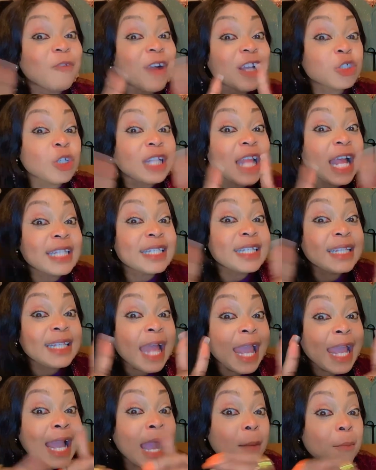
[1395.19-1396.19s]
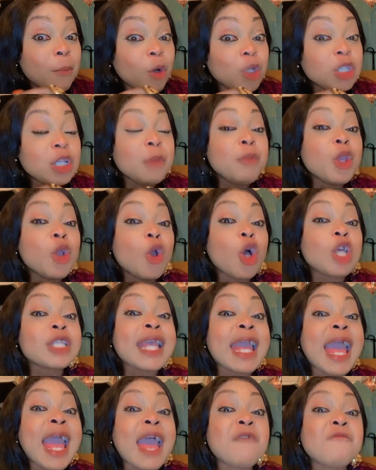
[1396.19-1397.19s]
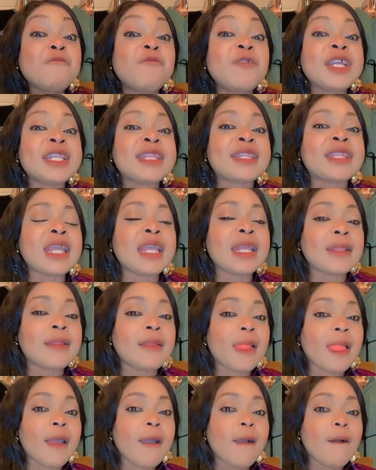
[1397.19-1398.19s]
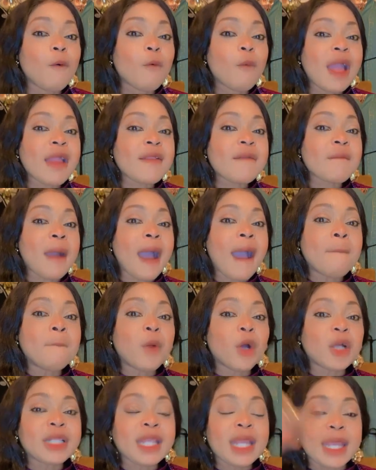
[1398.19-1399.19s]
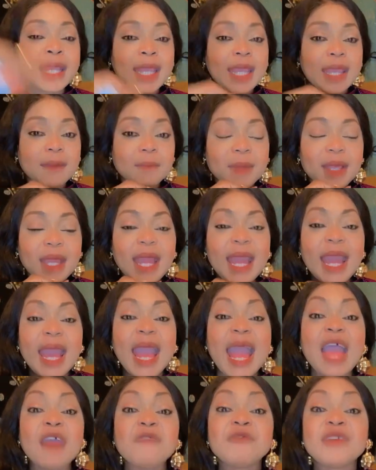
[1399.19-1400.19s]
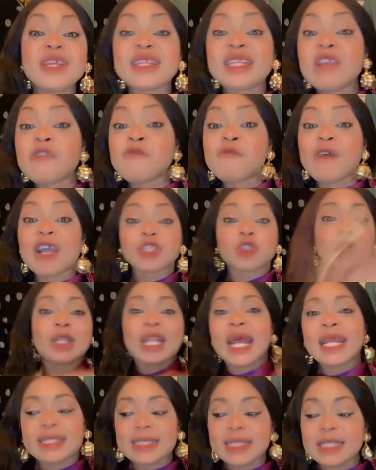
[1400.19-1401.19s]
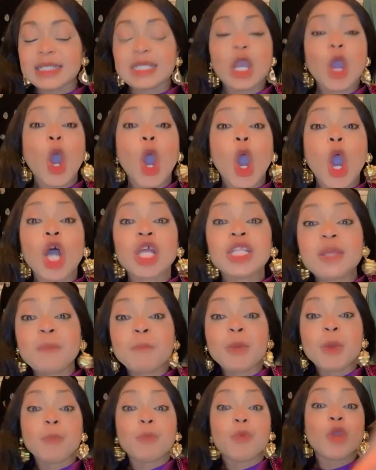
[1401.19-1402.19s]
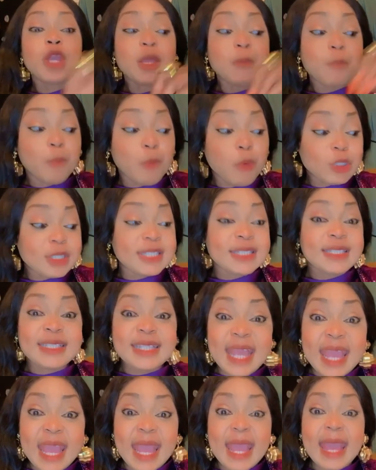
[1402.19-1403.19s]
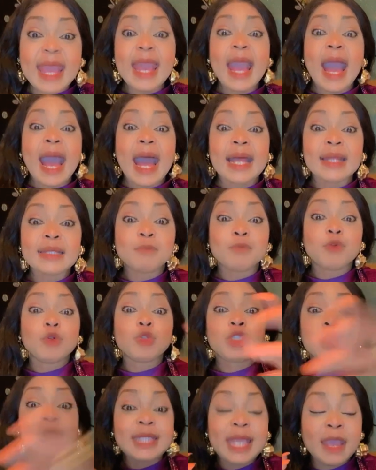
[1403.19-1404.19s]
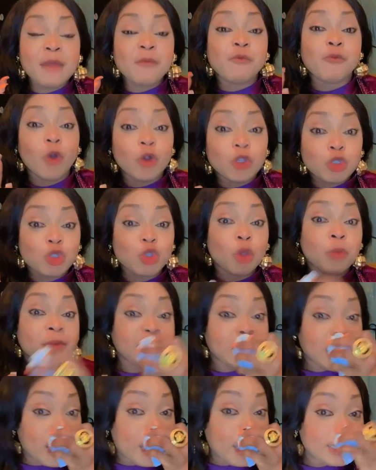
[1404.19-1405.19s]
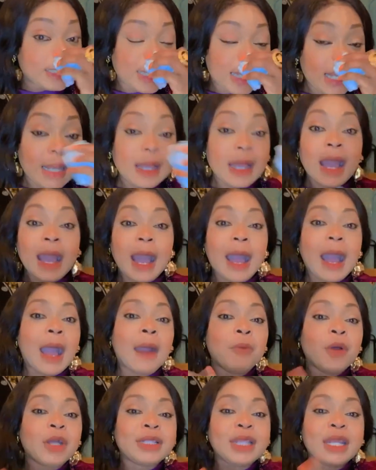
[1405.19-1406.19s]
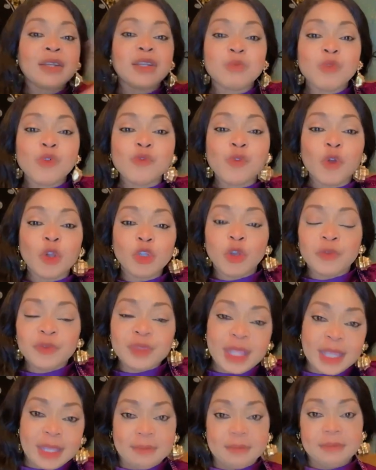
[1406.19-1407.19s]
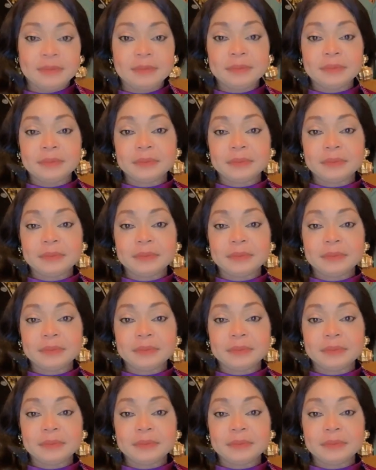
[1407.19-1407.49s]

Fashola didn't like Ambode because everything, when Ambode came, everything Fashola did, all the people he put there and put them for some things, Ambode removed all of them.